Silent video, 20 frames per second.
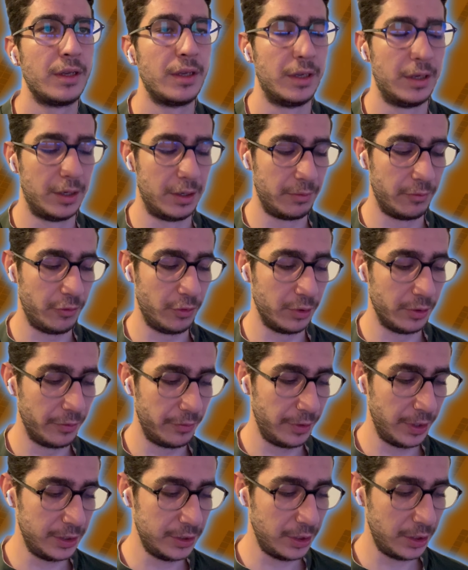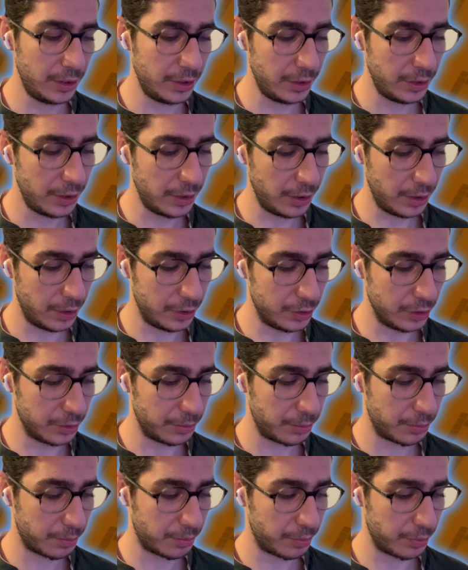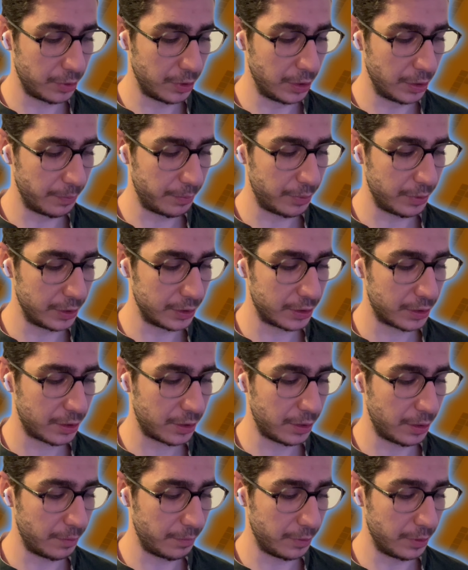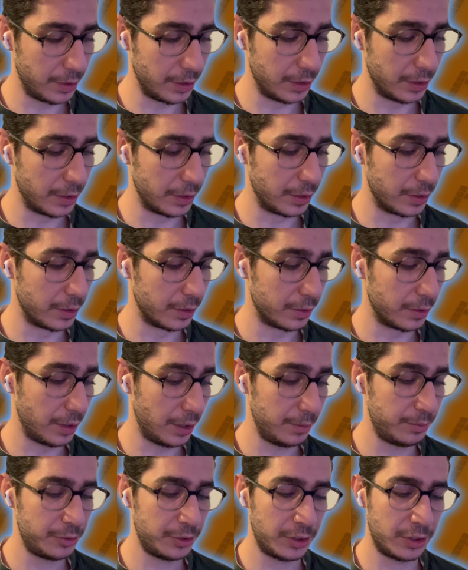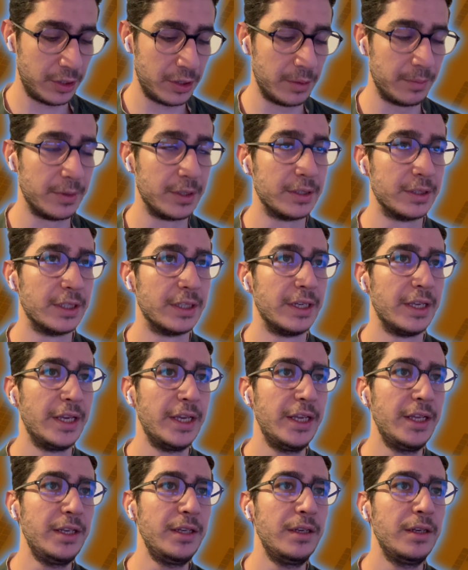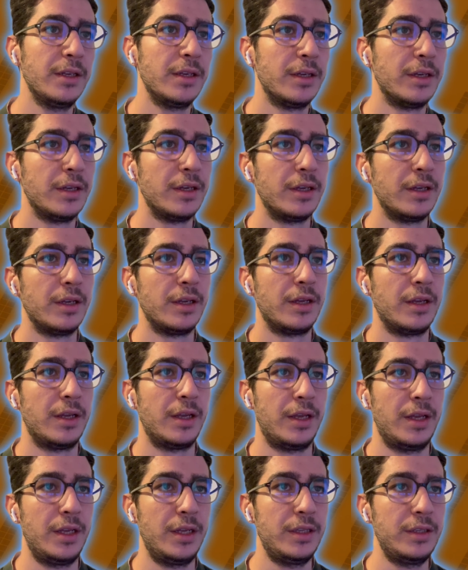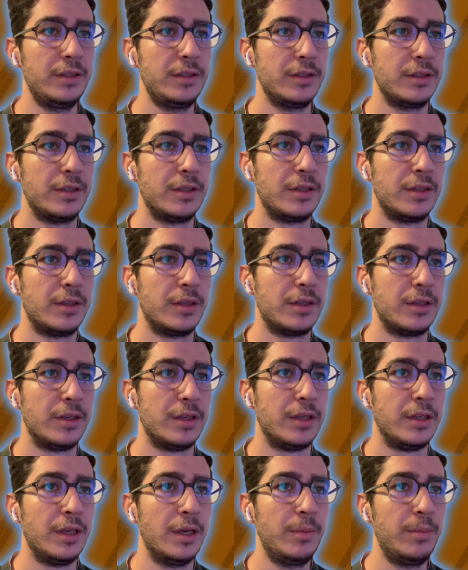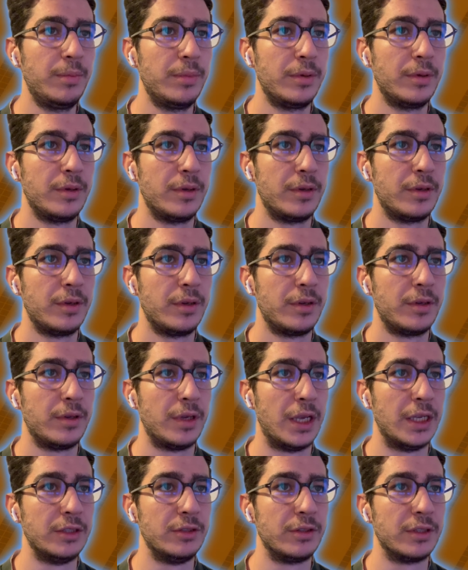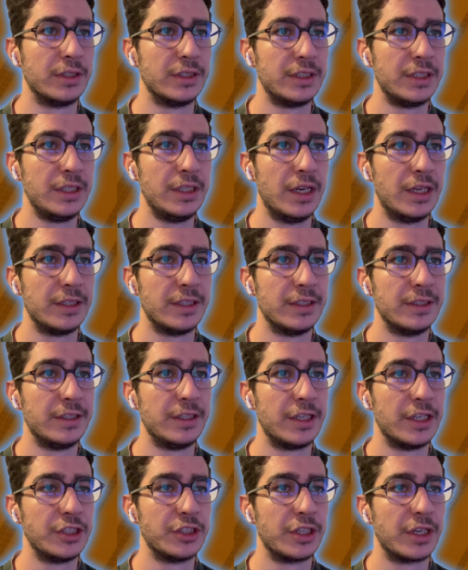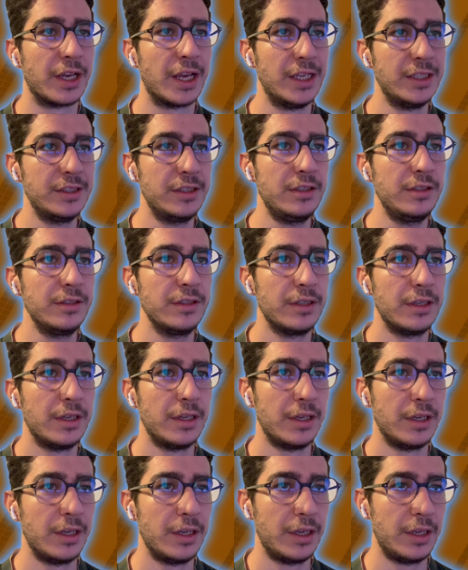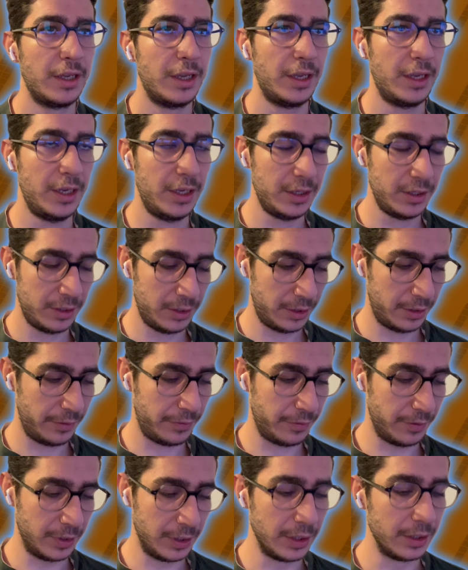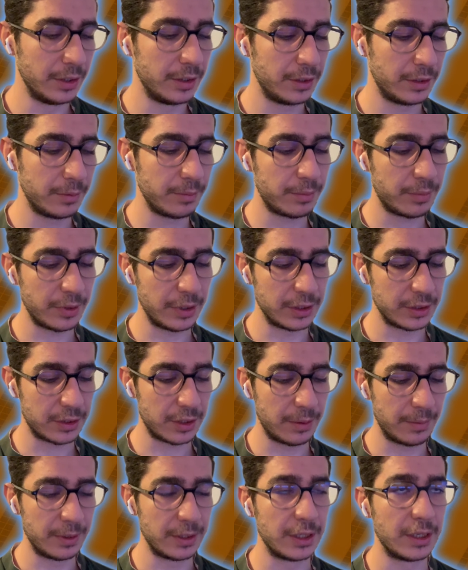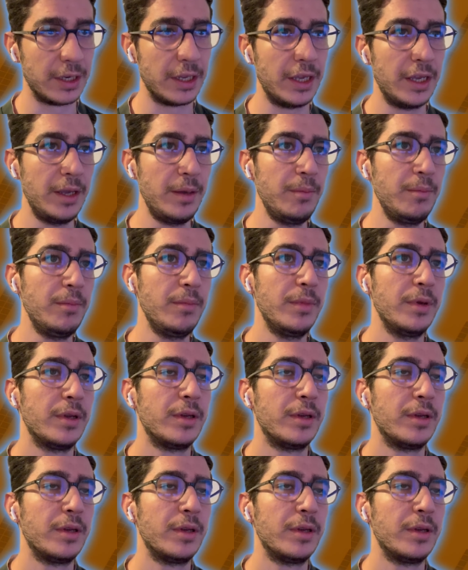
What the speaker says: And for the Face ID, I just press Option, Command and N, and yep, as you can see, authentication cancelled. And if I press Command and M,